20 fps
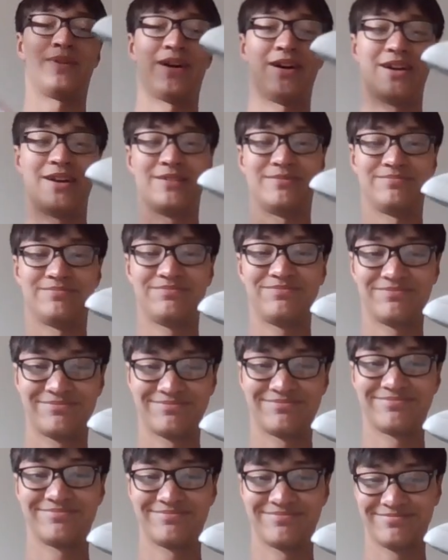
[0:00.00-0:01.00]
but
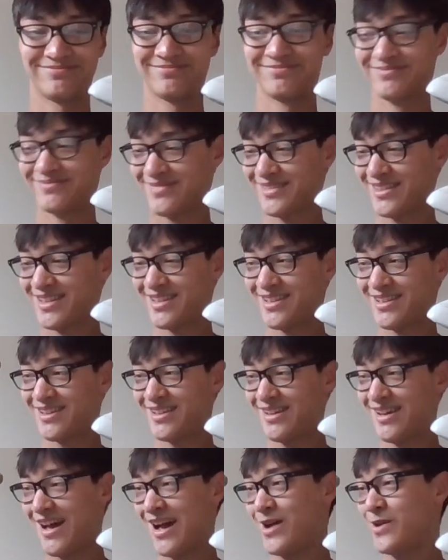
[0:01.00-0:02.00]

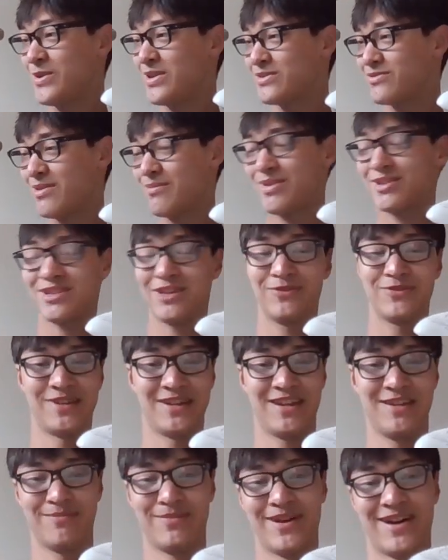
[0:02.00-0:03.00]
I always find myself
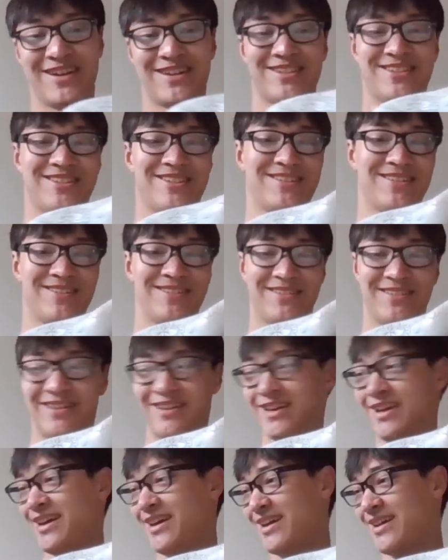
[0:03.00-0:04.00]
taking bikes
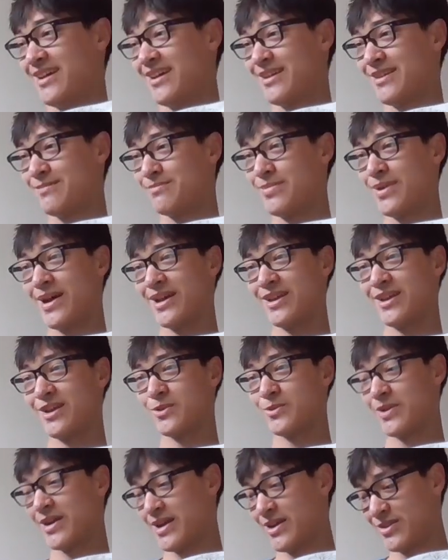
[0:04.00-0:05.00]
and biking
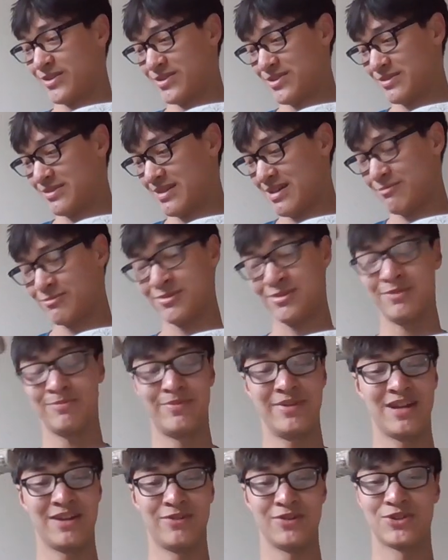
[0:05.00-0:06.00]
around. I'm a
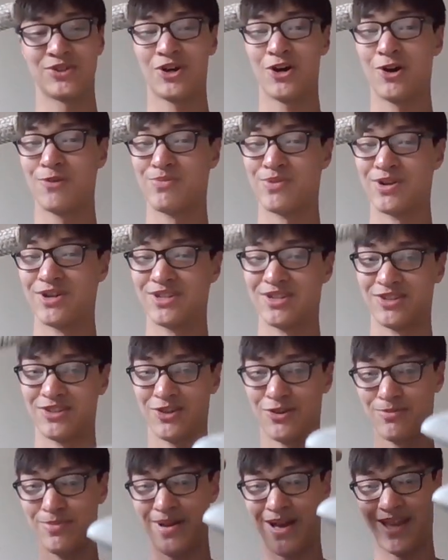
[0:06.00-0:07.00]
bit of a tall person,
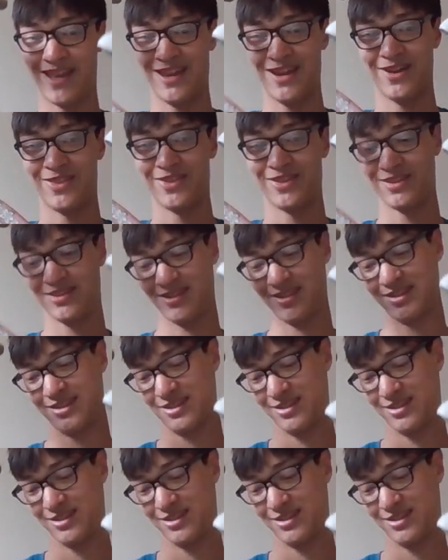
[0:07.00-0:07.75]
so biking on this